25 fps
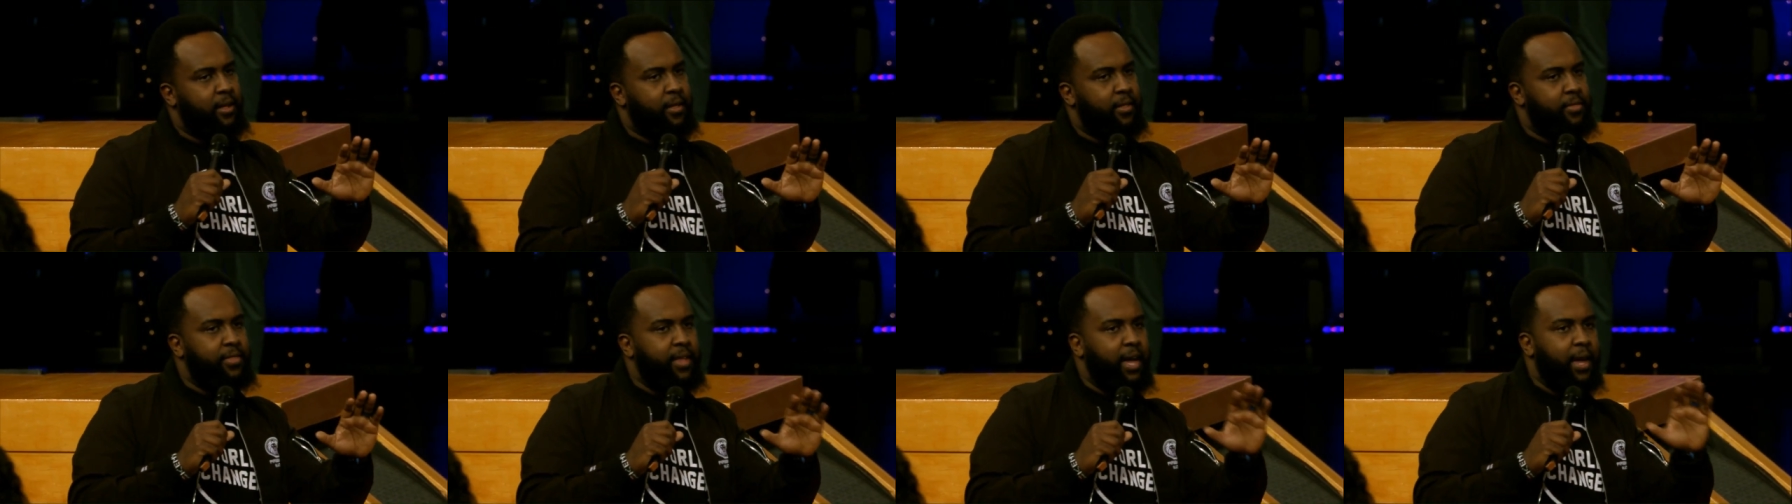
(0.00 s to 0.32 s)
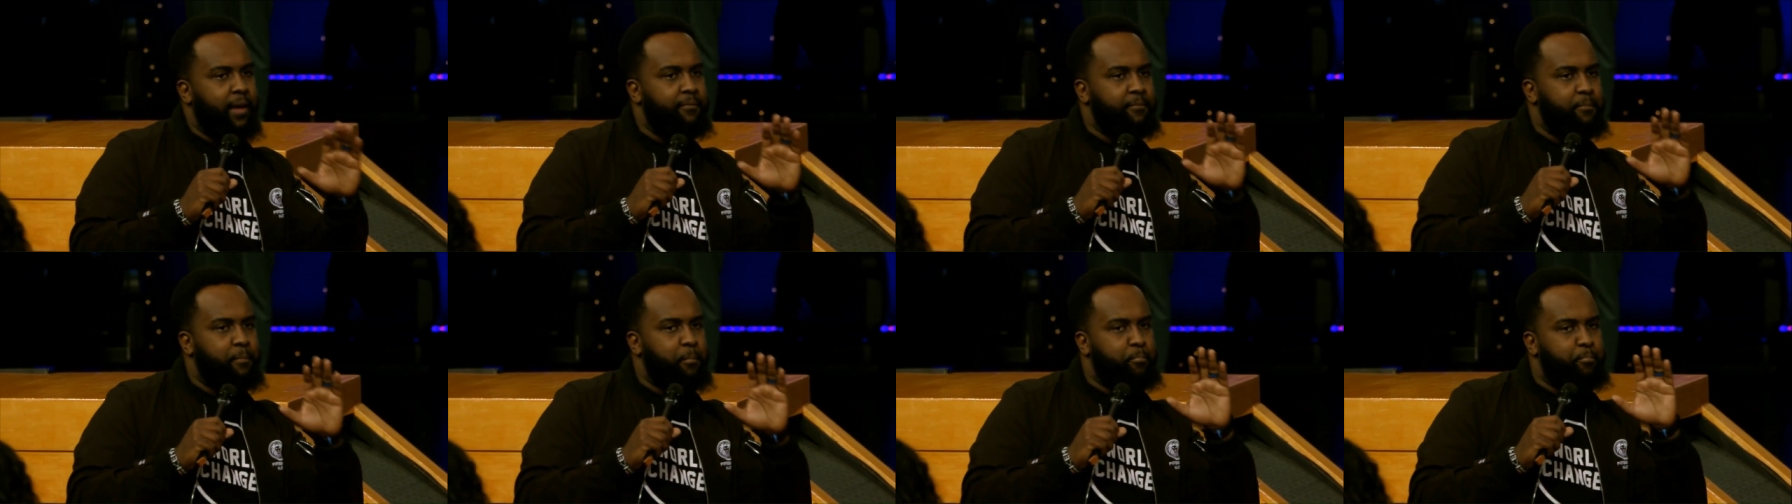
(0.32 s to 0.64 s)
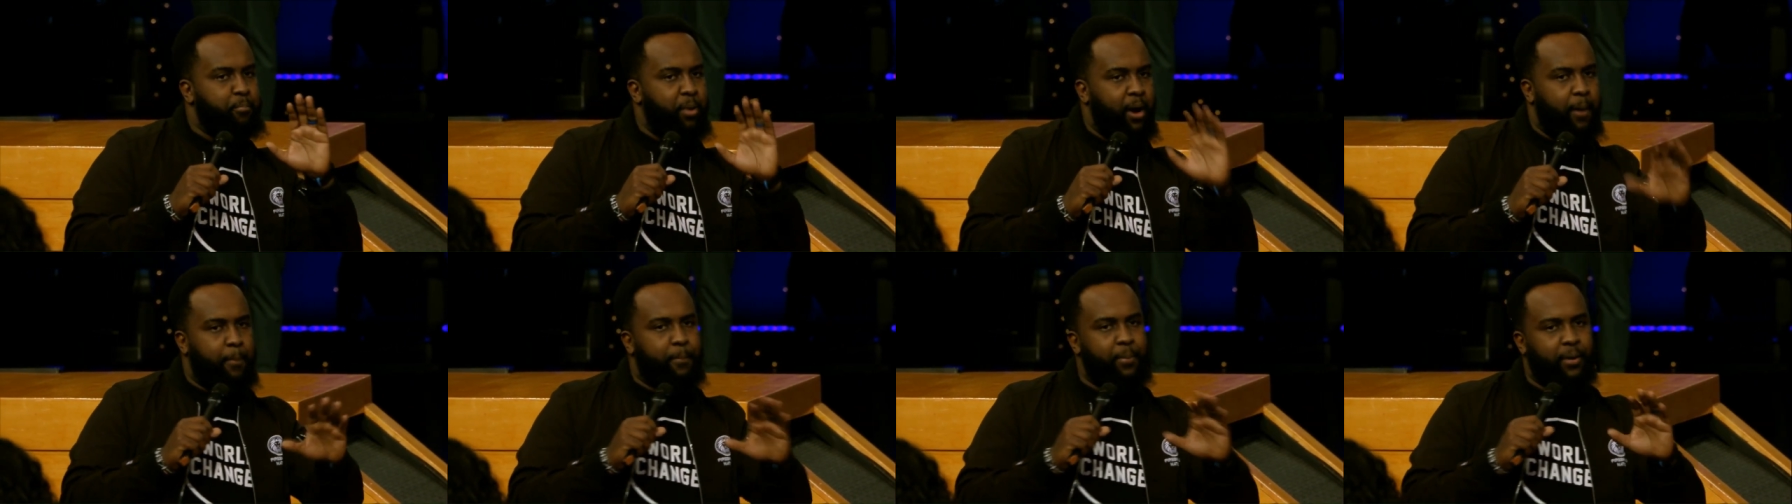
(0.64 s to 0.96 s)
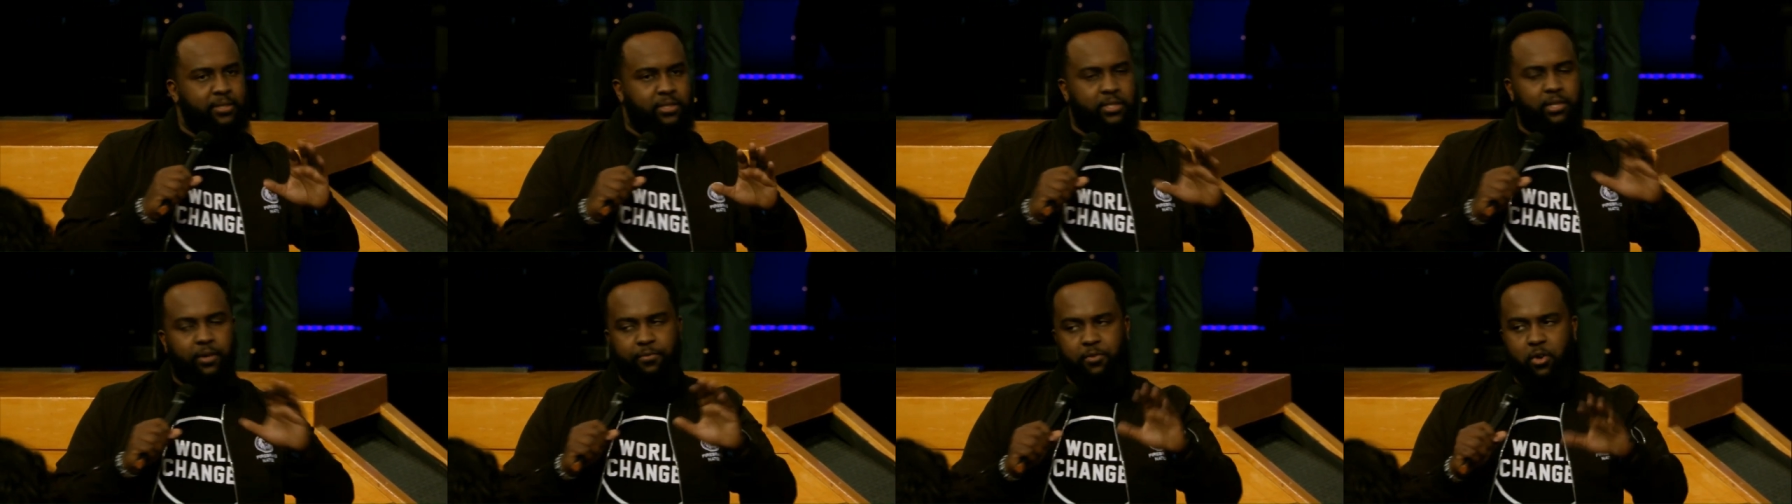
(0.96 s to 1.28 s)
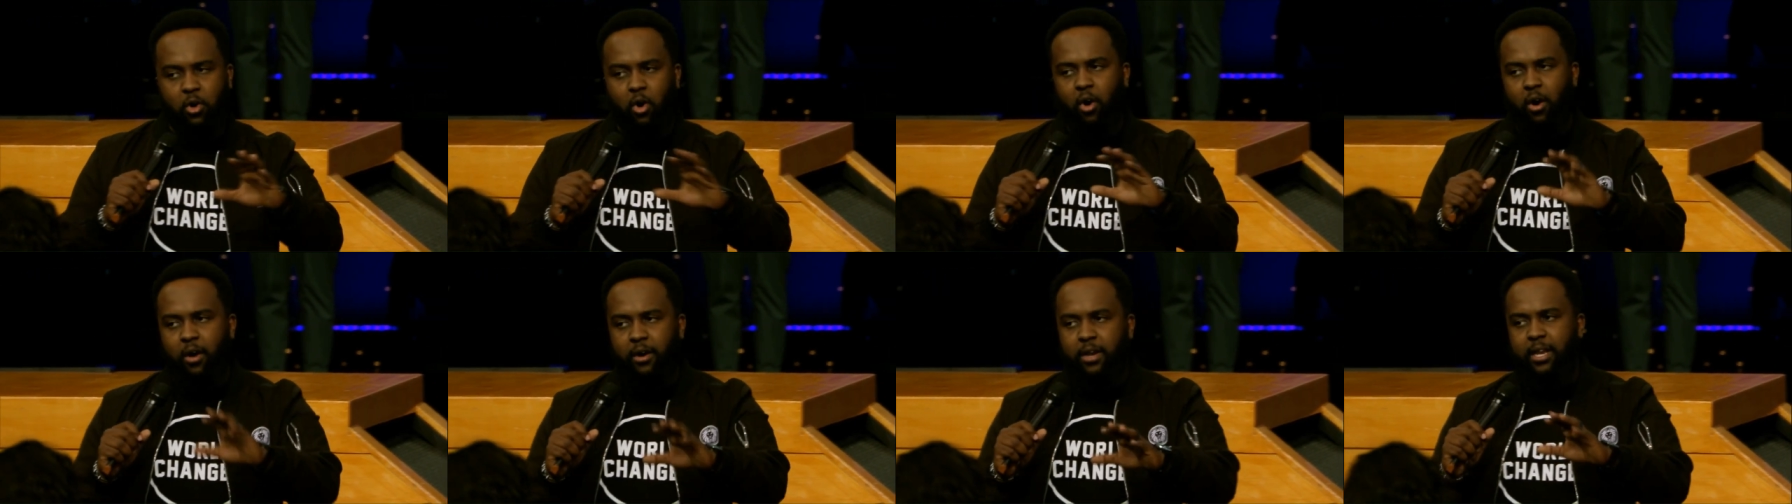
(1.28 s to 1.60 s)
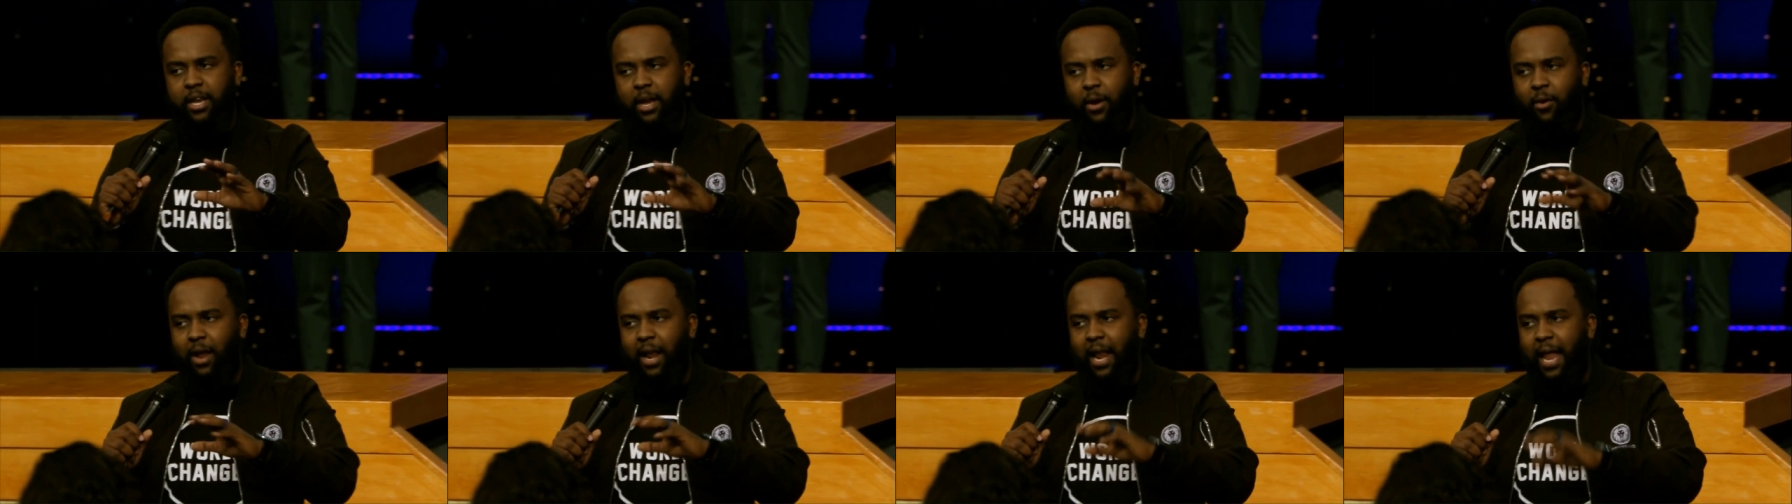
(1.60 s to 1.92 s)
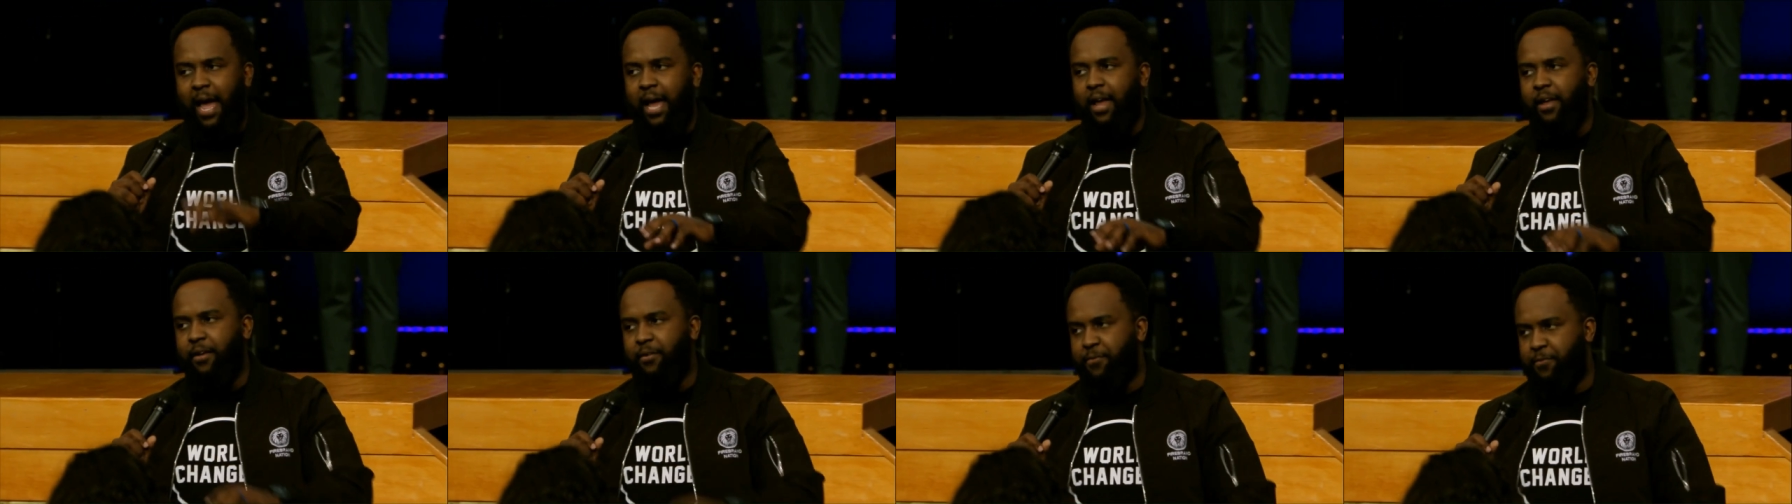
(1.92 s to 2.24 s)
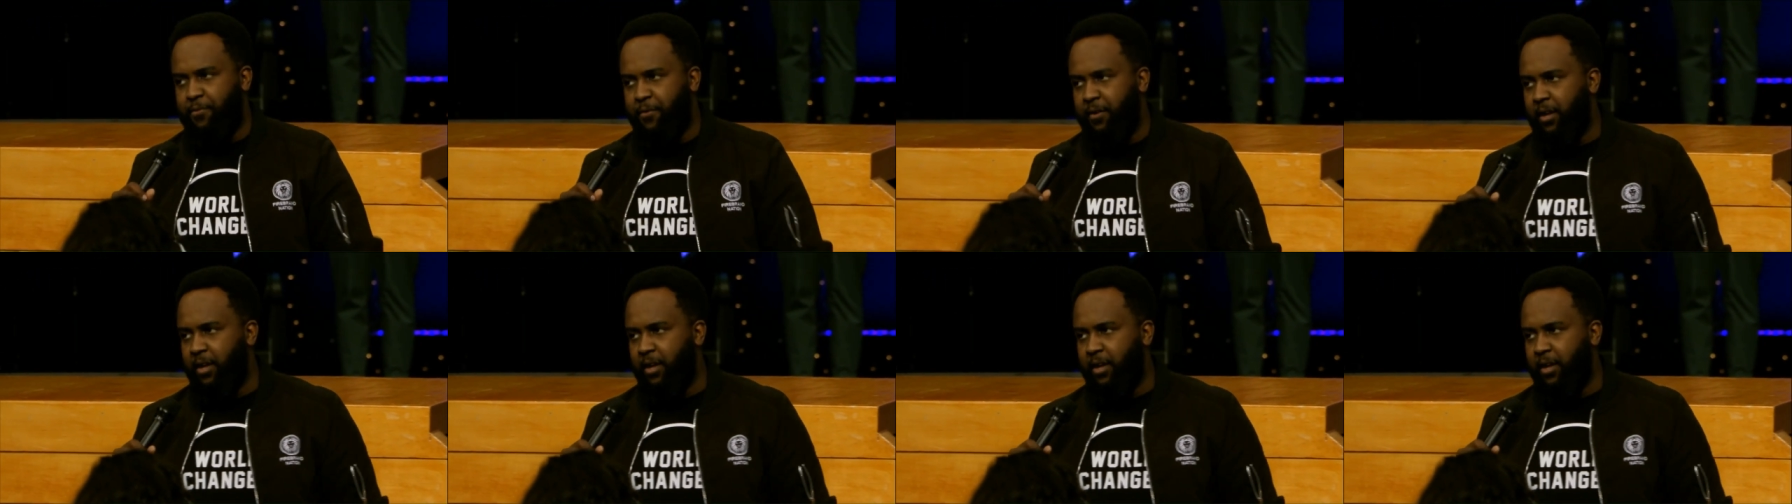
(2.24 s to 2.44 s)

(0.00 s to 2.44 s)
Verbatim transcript: the purpose of God in our life